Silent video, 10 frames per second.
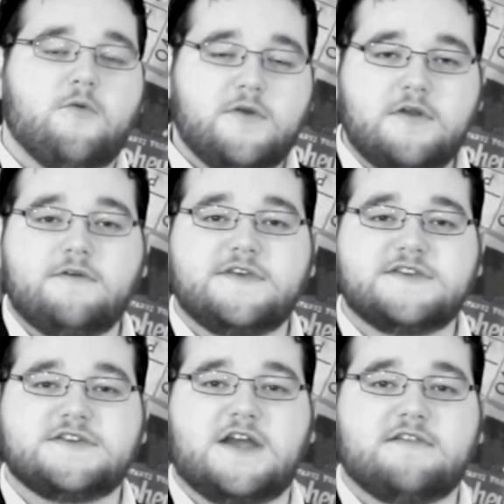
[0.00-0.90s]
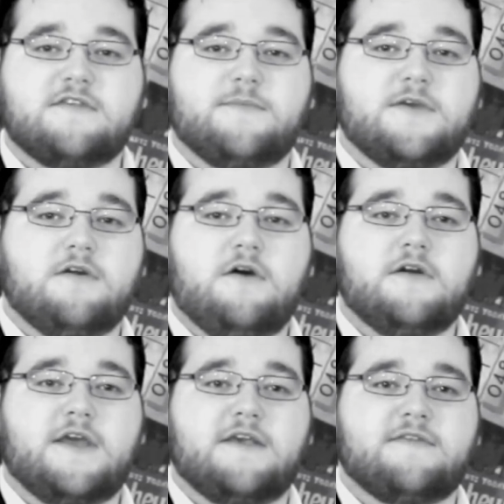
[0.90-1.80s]
We know these shots to be
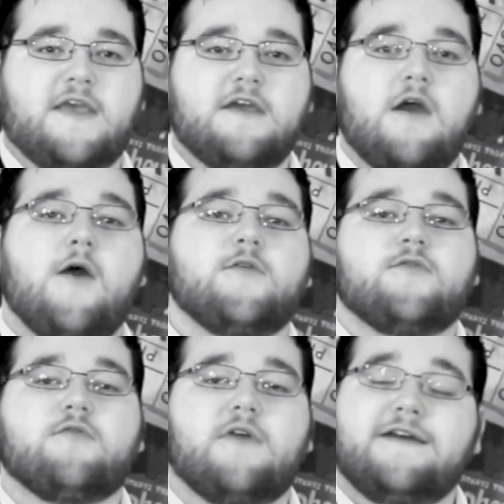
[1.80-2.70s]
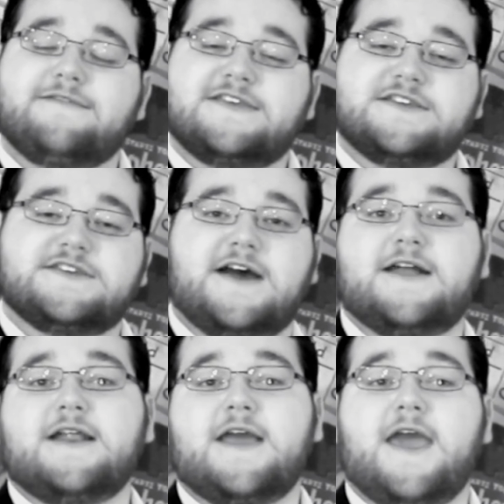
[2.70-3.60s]
called as a traveling
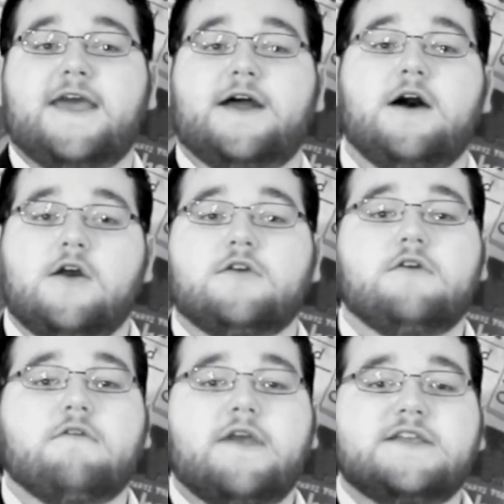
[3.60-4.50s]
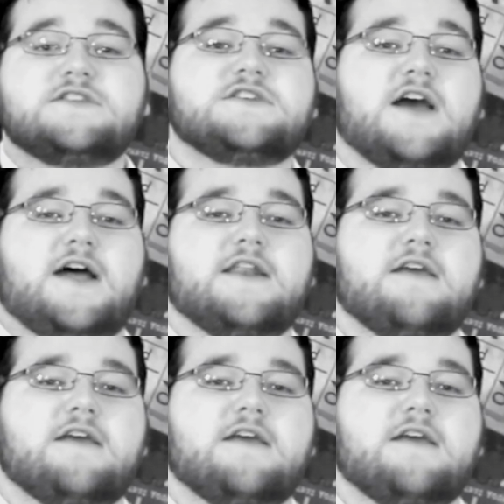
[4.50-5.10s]
shot and a crane shot.